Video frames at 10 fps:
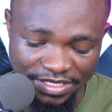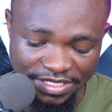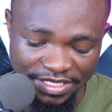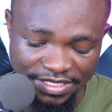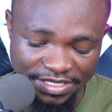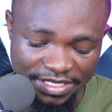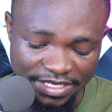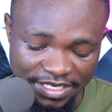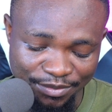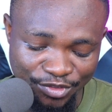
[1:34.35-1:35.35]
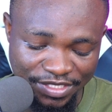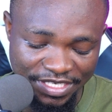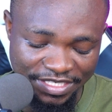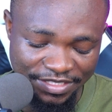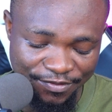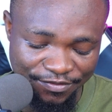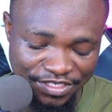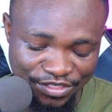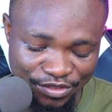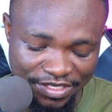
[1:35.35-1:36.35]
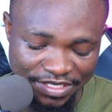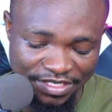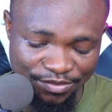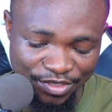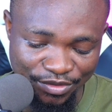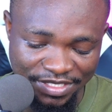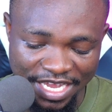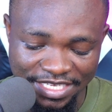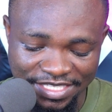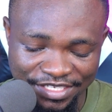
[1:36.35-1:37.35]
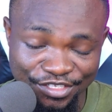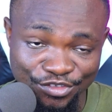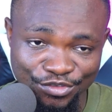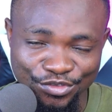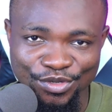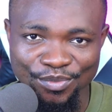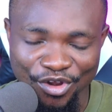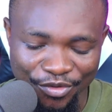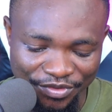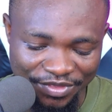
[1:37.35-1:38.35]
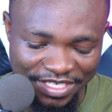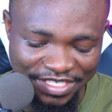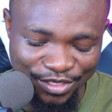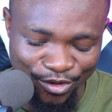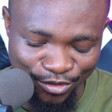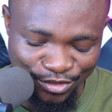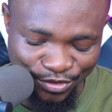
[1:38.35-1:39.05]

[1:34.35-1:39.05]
Yes, let me just send in $15 because I still need to do some other things also.